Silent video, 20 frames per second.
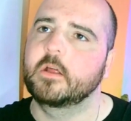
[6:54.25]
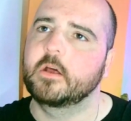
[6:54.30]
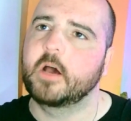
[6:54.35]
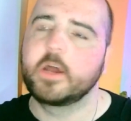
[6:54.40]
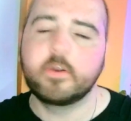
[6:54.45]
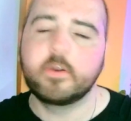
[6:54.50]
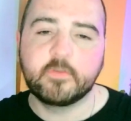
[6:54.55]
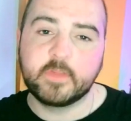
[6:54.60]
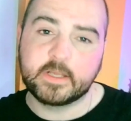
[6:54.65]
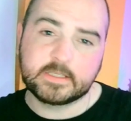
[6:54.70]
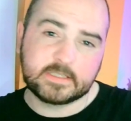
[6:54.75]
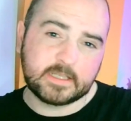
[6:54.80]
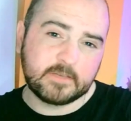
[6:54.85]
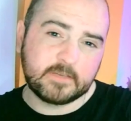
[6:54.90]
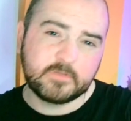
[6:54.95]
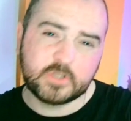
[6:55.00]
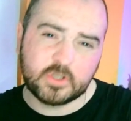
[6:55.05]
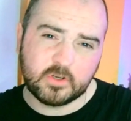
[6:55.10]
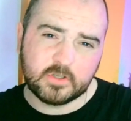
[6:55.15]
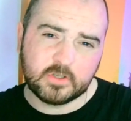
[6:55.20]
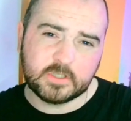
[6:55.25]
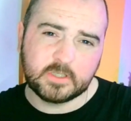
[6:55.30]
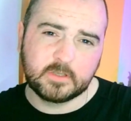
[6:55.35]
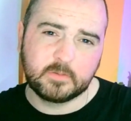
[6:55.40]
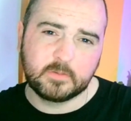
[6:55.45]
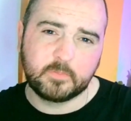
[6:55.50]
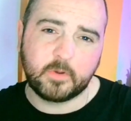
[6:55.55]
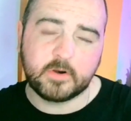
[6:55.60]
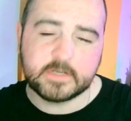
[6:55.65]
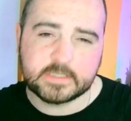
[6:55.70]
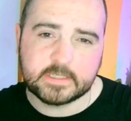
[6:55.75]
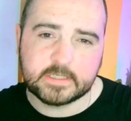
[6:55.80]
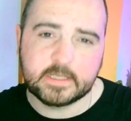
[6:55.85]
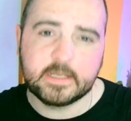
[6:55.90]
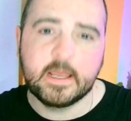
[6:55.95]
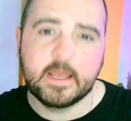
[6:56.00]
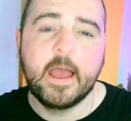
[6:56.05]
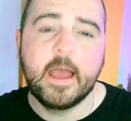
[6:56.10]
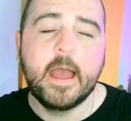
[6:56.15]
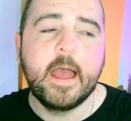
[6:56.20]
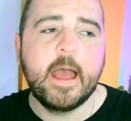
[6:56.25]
I don't think Steve should, personally,